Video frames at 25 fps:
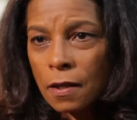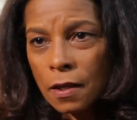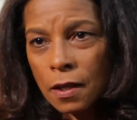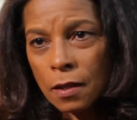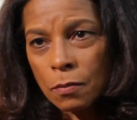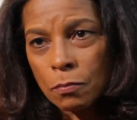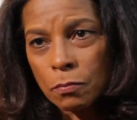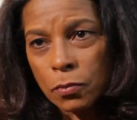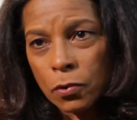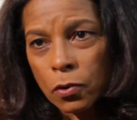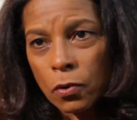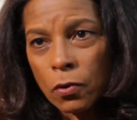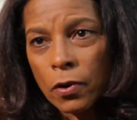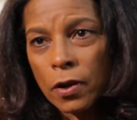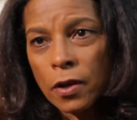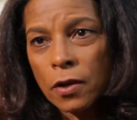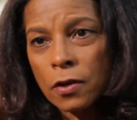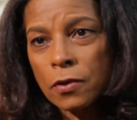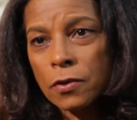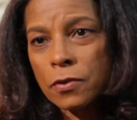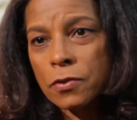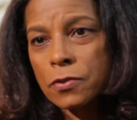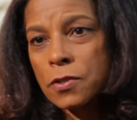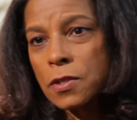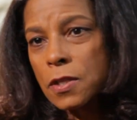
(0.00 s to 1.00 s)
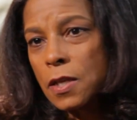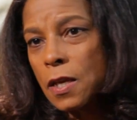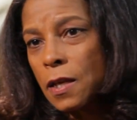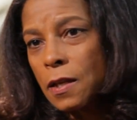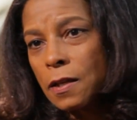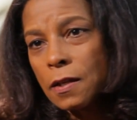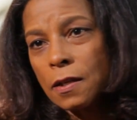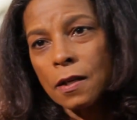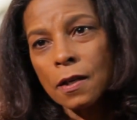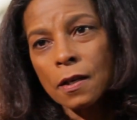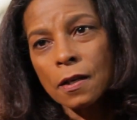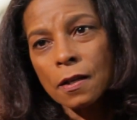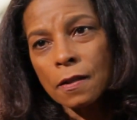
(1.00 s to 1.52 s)
employers
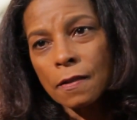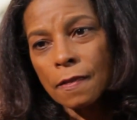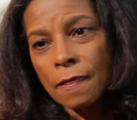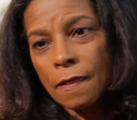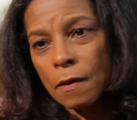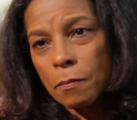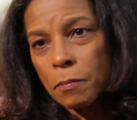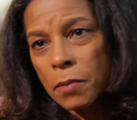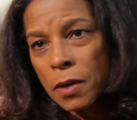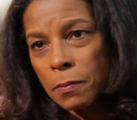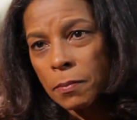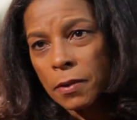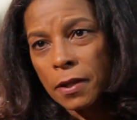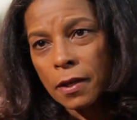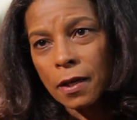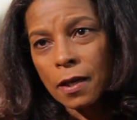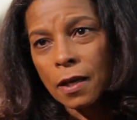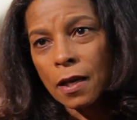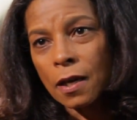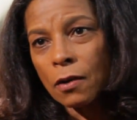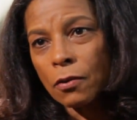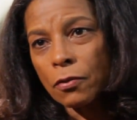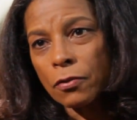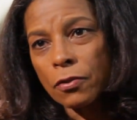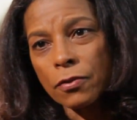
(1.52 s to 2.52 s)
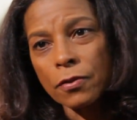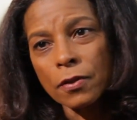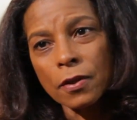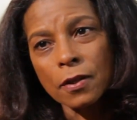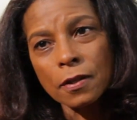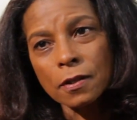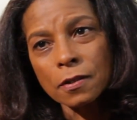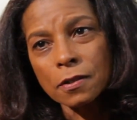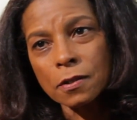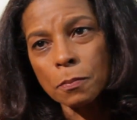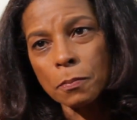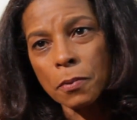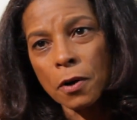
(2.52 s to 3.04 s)
and the public health
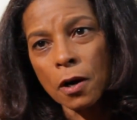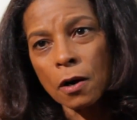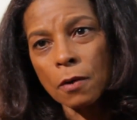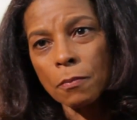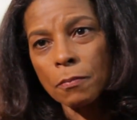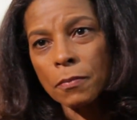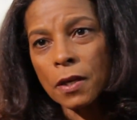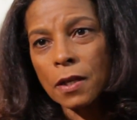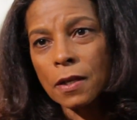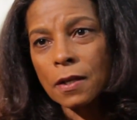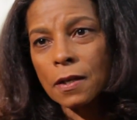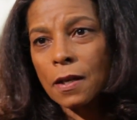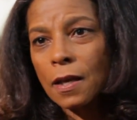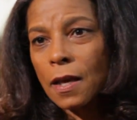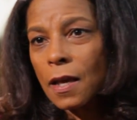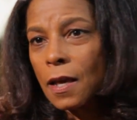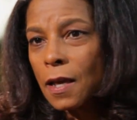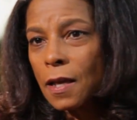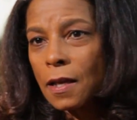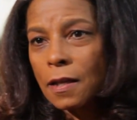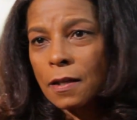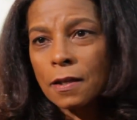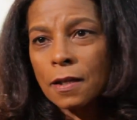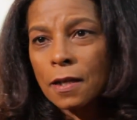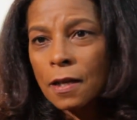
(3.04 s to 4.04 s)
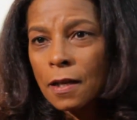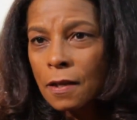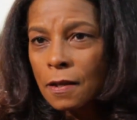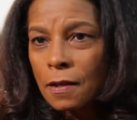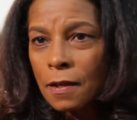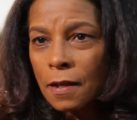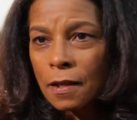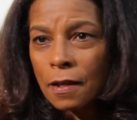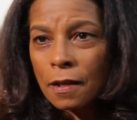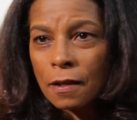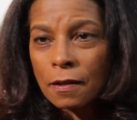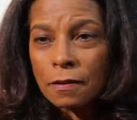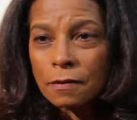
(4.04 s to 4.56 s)
department and
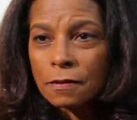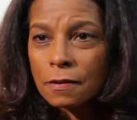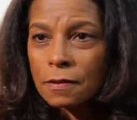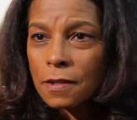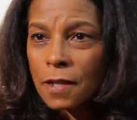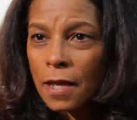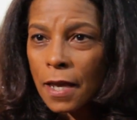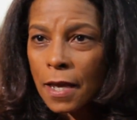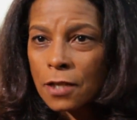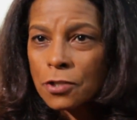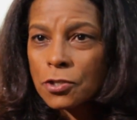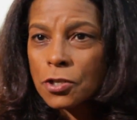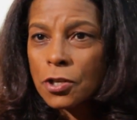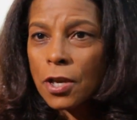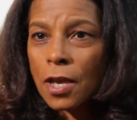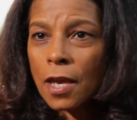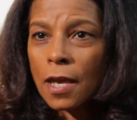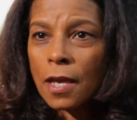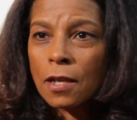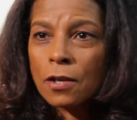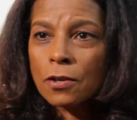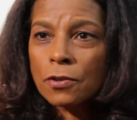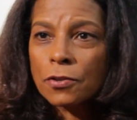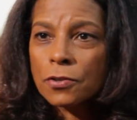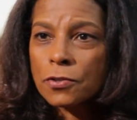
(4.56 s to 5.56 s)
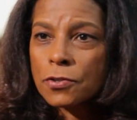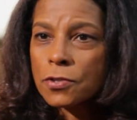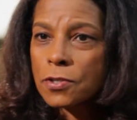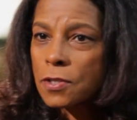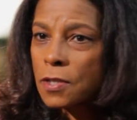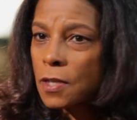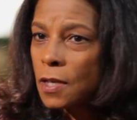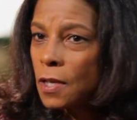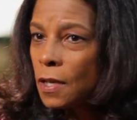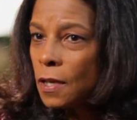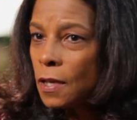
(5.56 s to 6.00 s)
the educators,